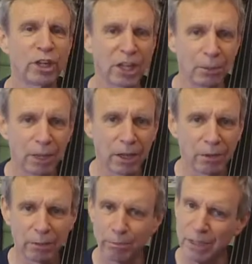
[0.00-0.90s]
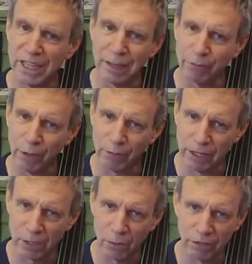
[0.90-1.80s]
to email me if you have
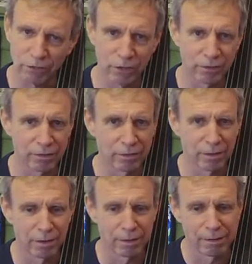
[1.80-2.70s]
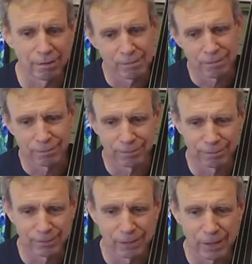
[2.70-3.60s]
any questions
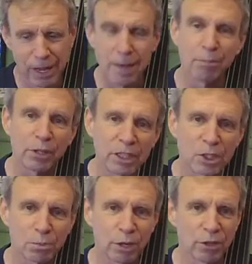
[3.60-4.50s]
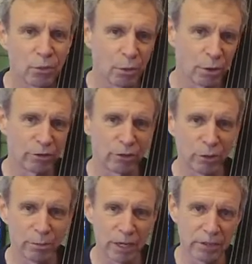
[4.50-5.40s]
and please spread the word to
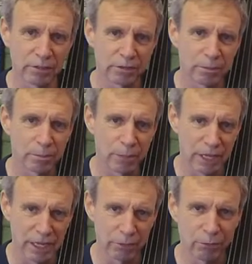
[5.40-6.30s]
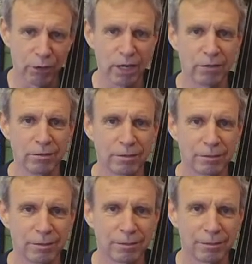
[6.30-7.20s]
your bass playing friends.
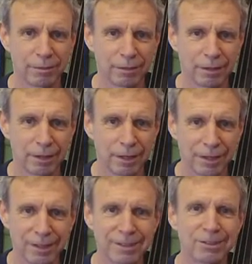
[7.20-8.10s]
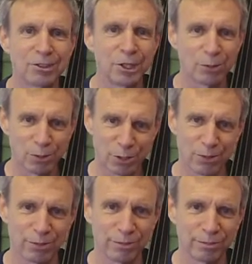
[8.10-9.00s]
See you
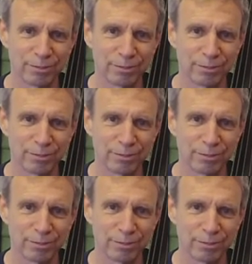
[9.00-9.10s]
soon.